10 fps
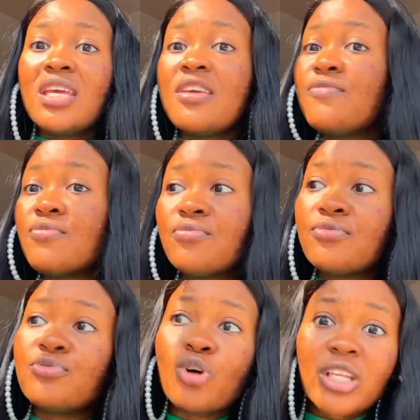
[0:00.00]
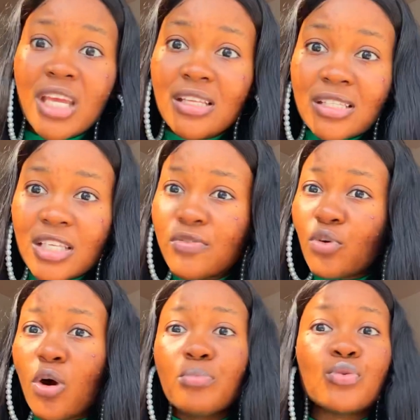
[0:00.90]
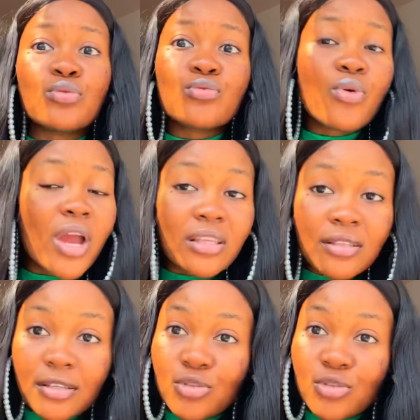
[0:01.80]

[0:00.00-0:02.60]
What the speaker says: if you've done anything, if you come to school or anything.